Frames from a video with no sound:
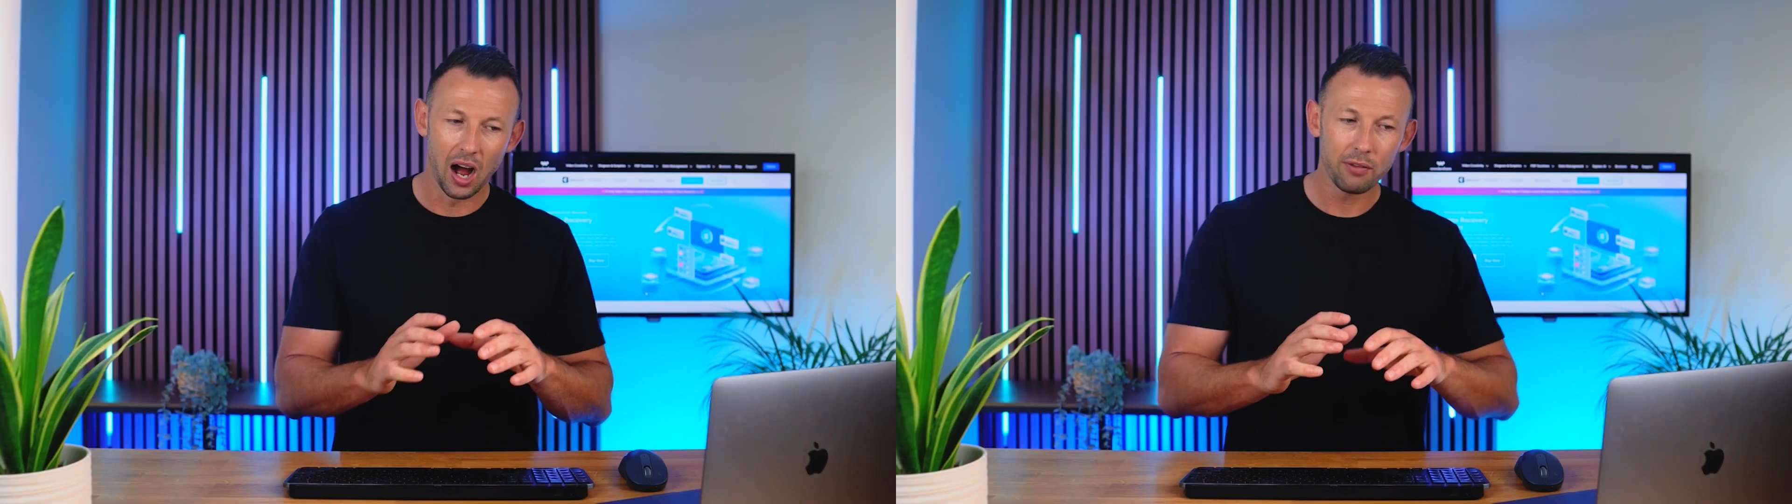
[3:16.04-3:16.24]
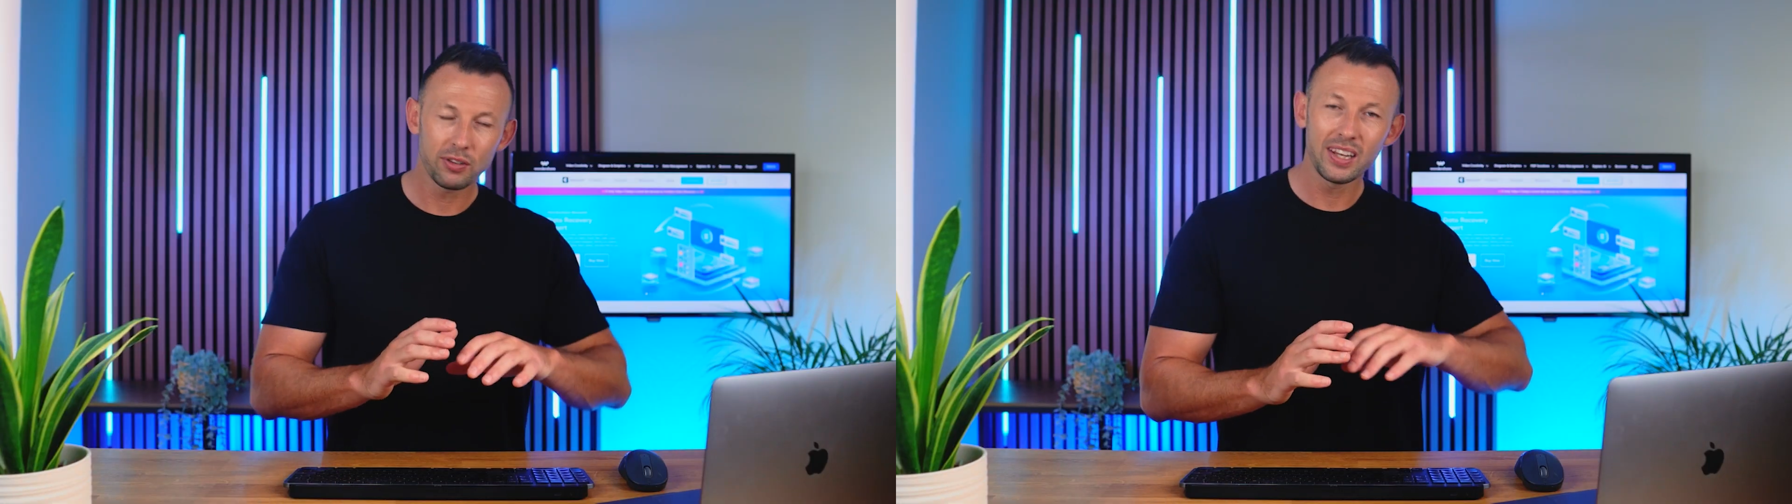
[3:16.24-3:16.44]

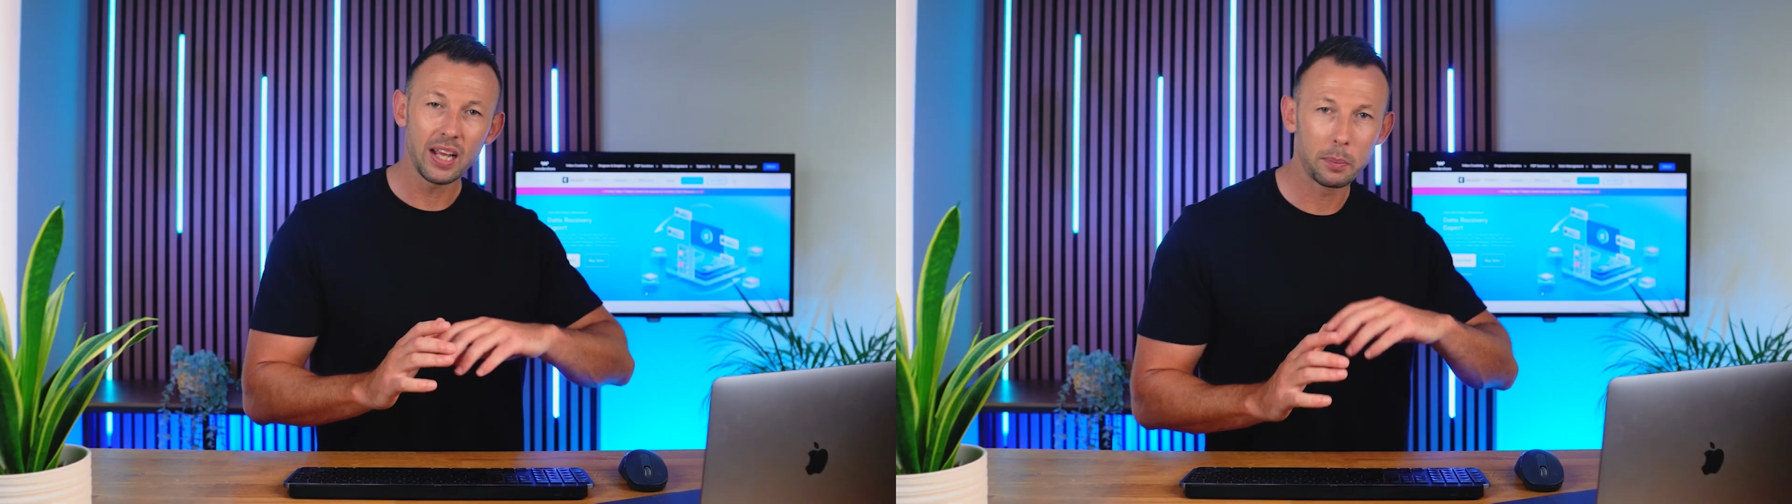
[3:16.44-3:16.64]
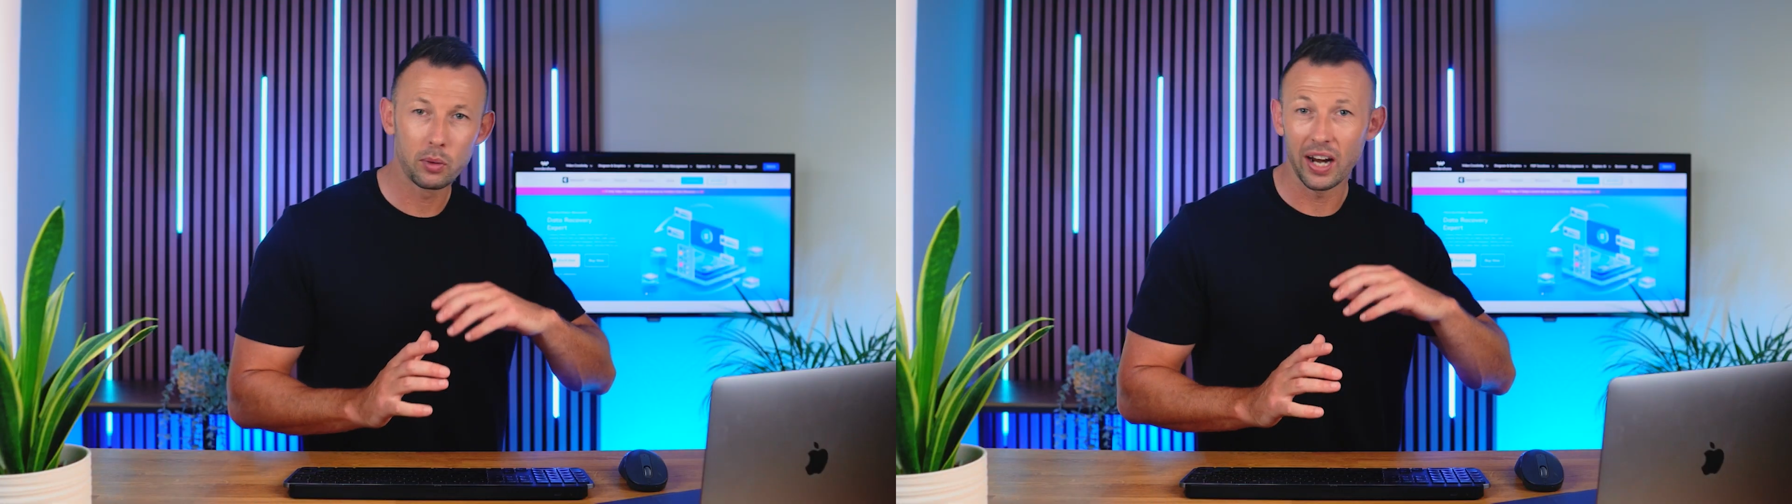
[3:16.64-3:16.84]
After the
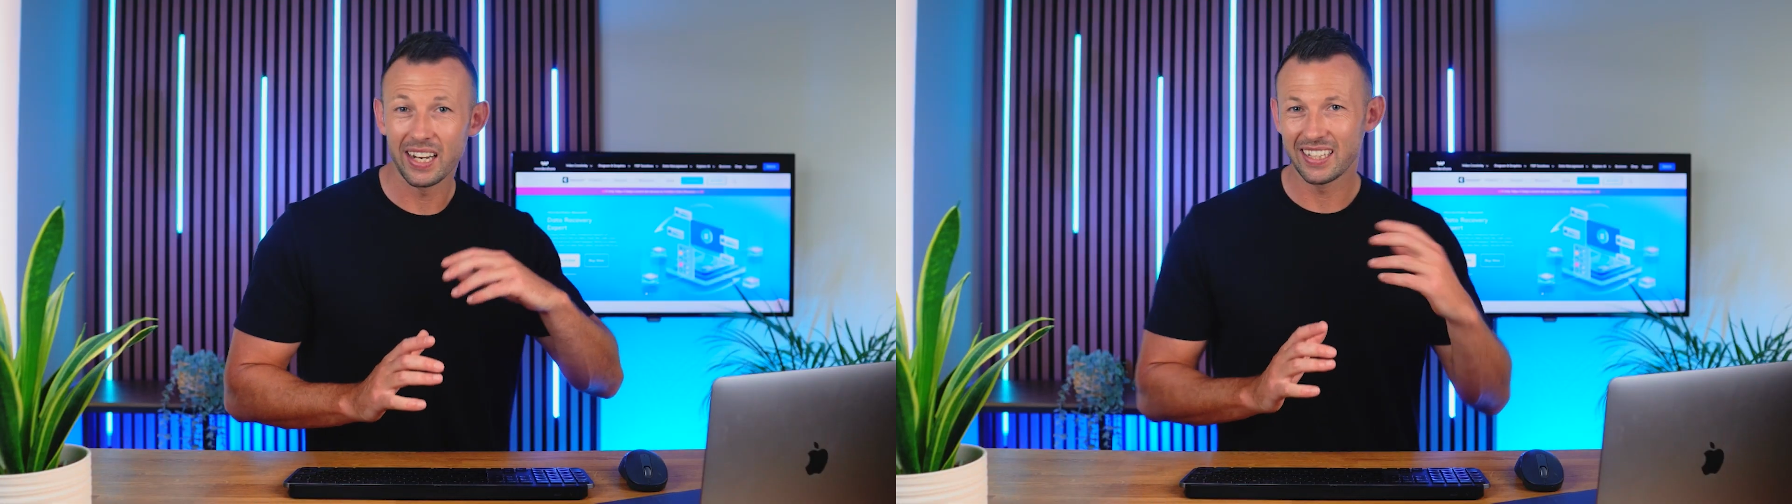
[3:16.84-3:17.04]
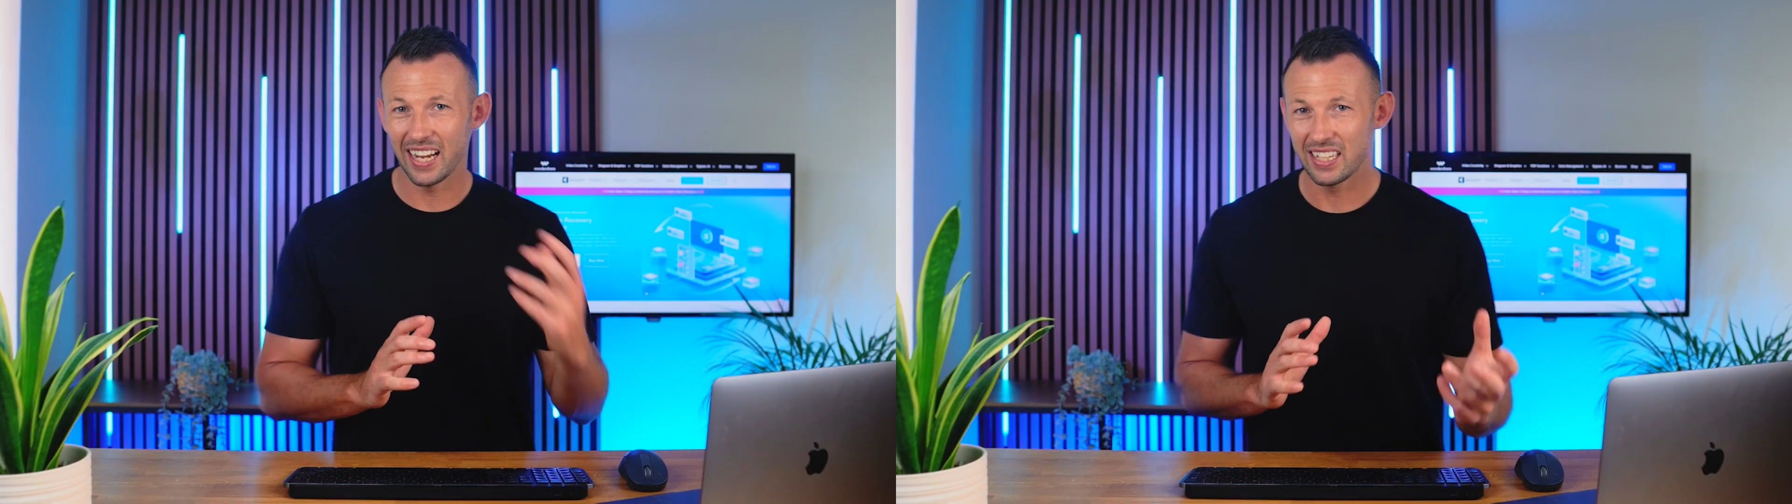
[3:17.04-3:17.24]

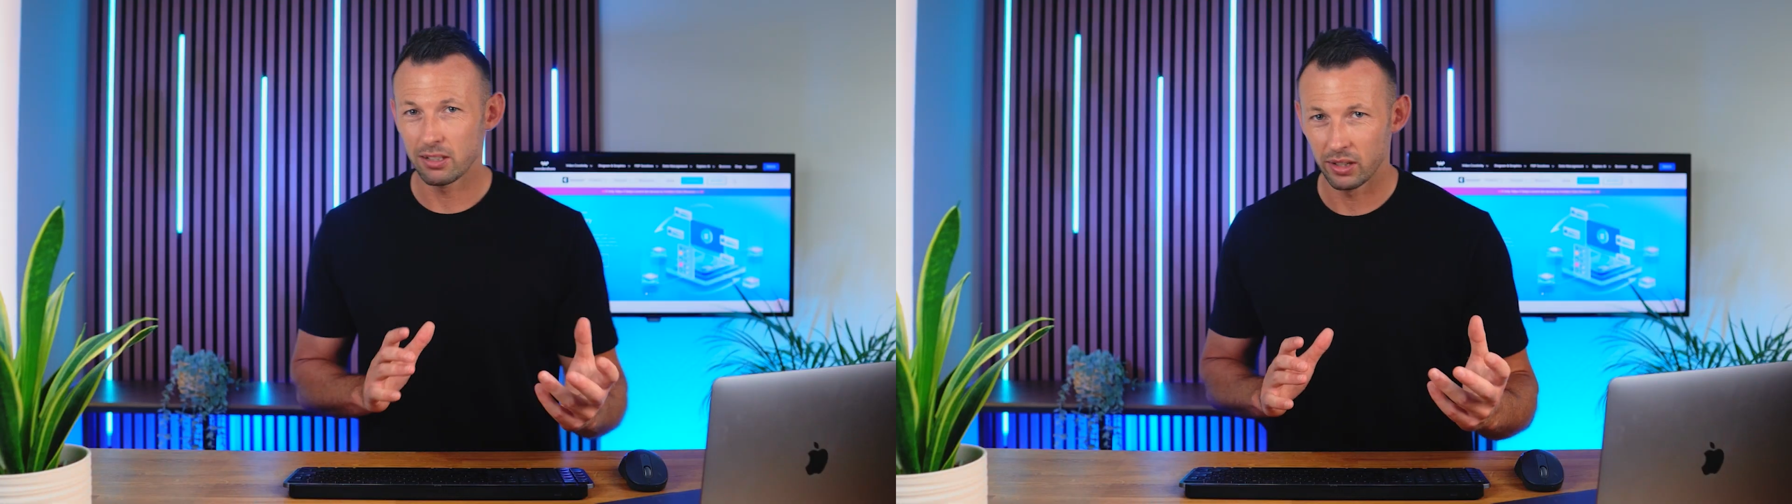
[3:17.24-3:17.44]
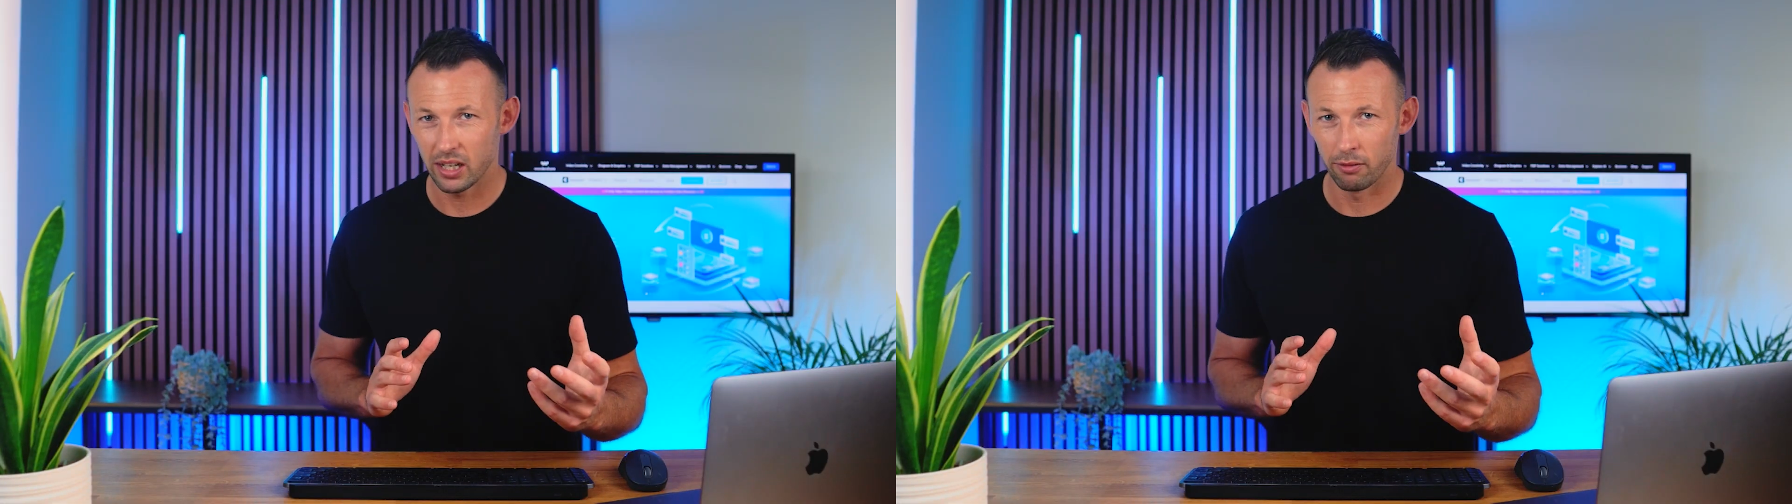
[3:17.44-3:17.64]
upgraded
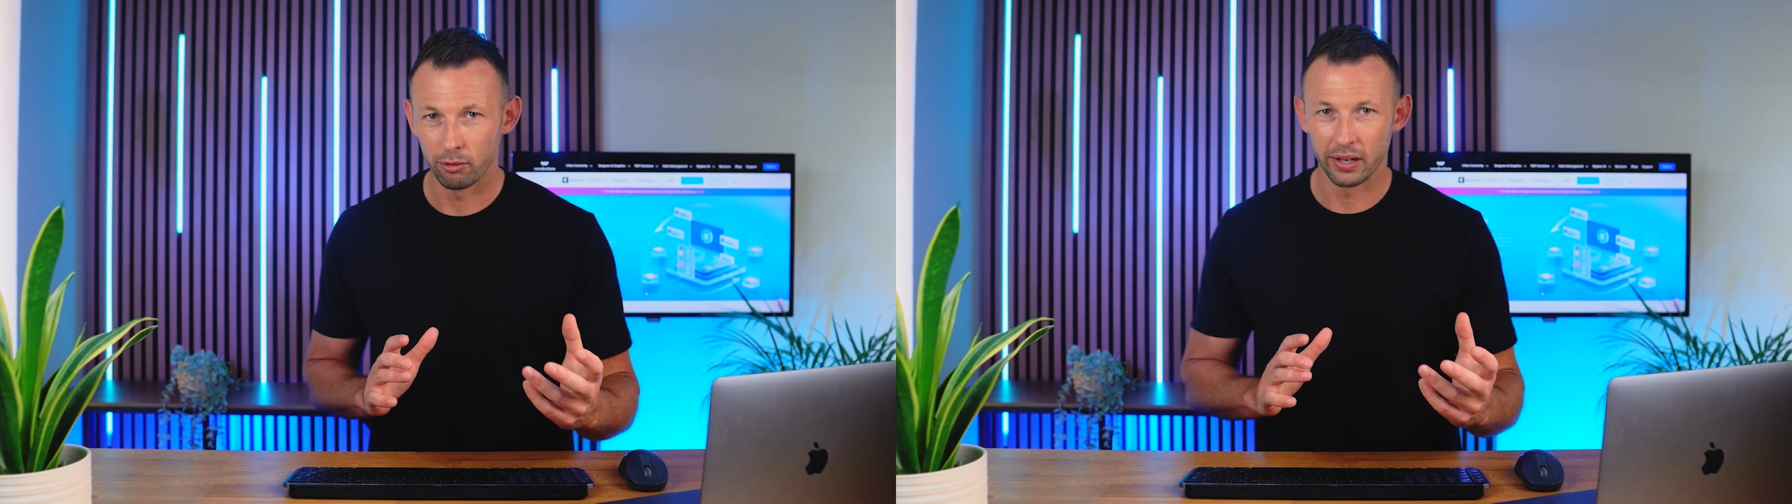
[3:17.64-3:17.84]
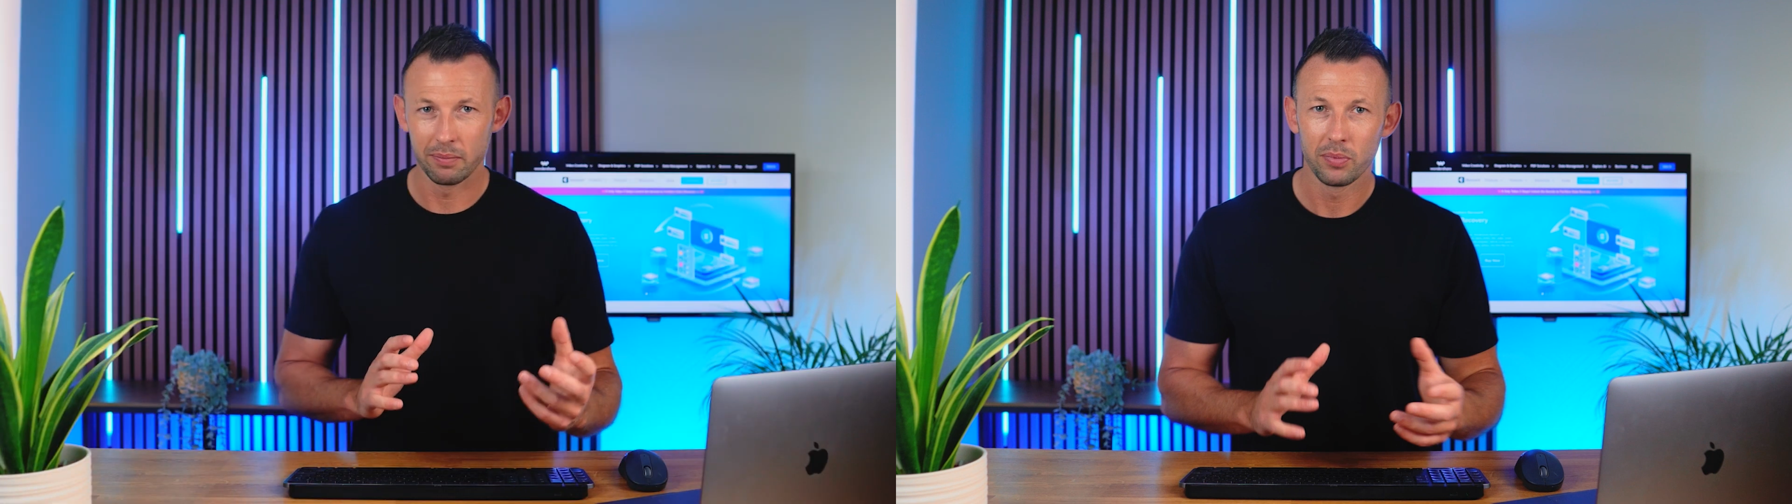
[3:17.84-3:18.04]
data
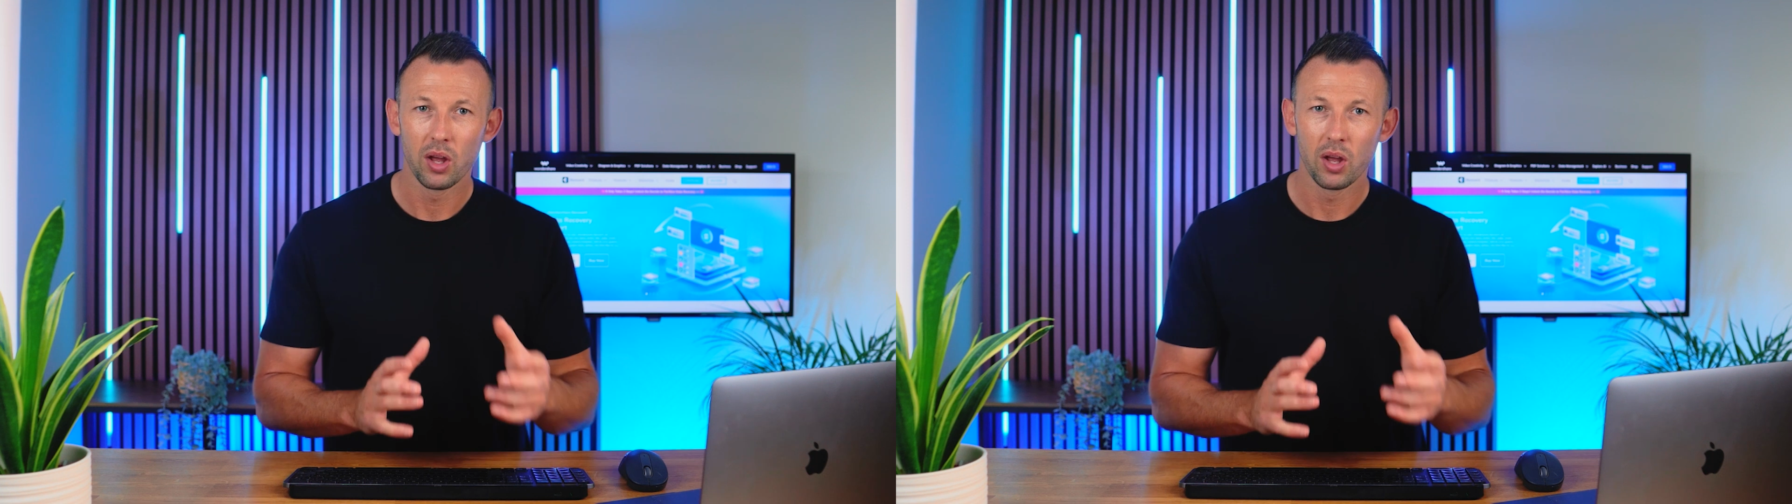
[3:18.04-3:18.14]
recovery,